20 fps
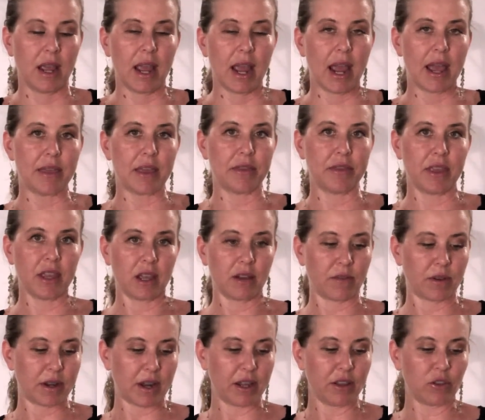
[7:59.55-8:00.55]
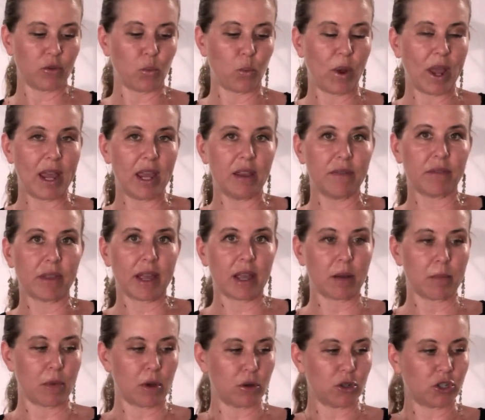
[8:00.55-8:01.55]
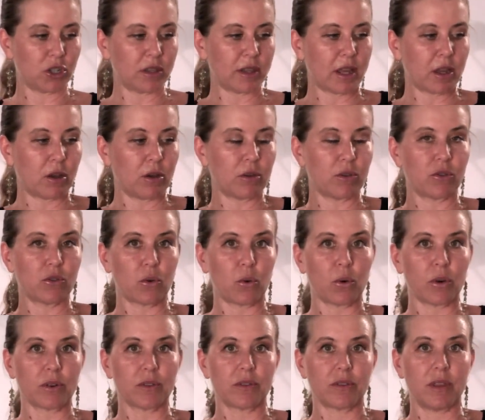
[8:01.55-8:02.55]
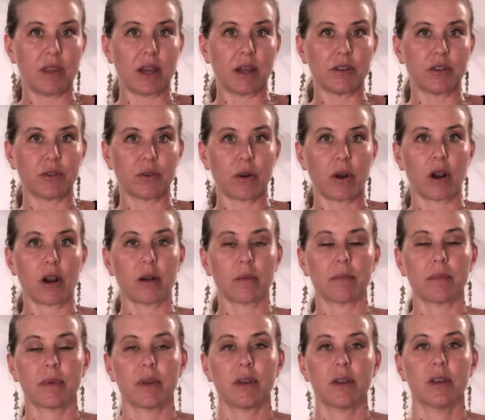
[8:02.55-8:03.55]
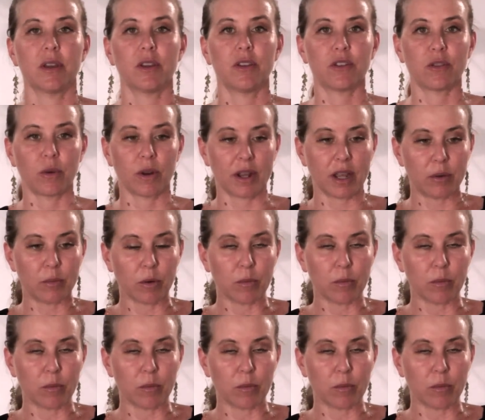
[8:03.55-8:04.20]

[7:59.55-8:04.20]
And then think of a nice wave-like motion that goes towards the underarm. So again, we're